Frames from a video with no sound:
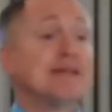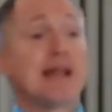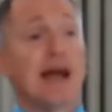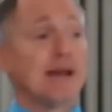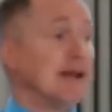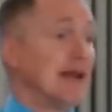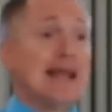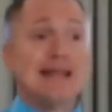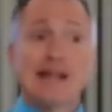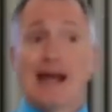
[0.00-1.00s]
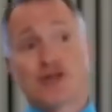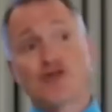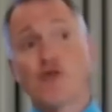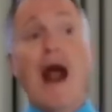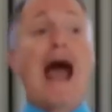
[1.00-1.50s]
he's not, he's
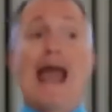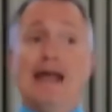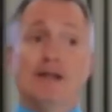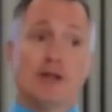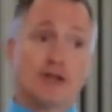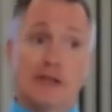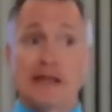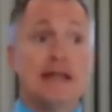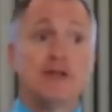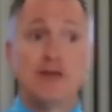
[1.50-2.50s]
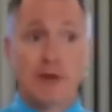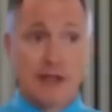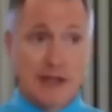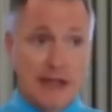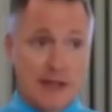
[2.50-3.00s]
not trying to lead you
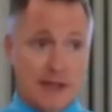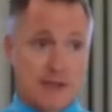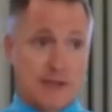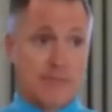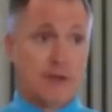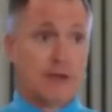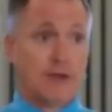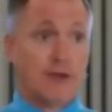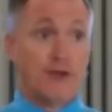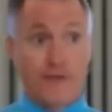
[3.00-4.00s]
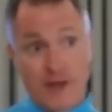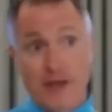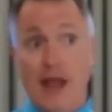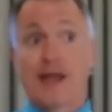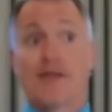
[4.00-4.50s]
into legalism. You
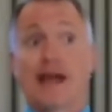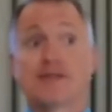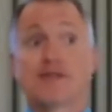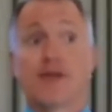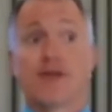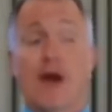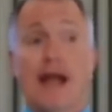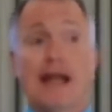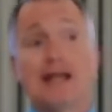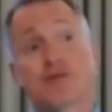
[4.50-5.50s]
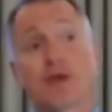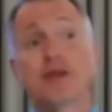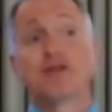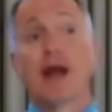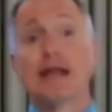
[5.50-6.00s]
feel like that's the threat. He's
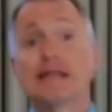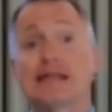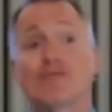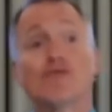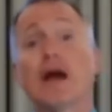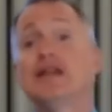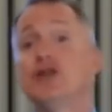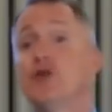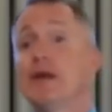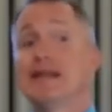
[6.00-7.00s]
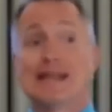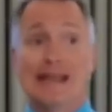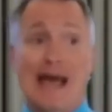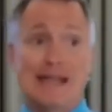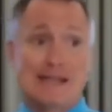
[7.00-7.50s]
really trying to run you into
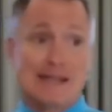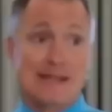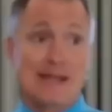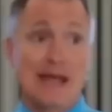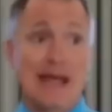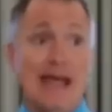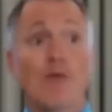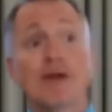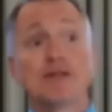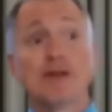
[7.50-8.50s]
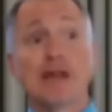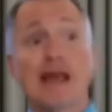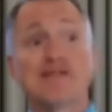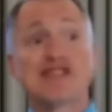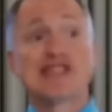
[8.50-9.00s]
license. He wants your
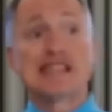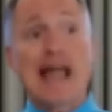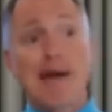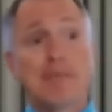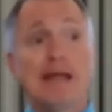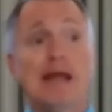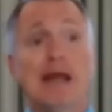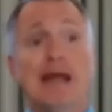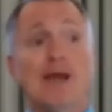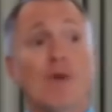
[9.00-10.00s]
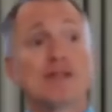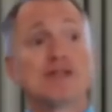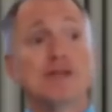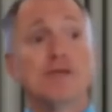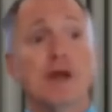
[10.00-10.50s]
life sloppy. He
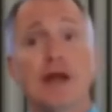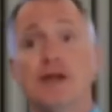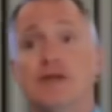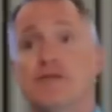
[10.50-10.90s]
wants you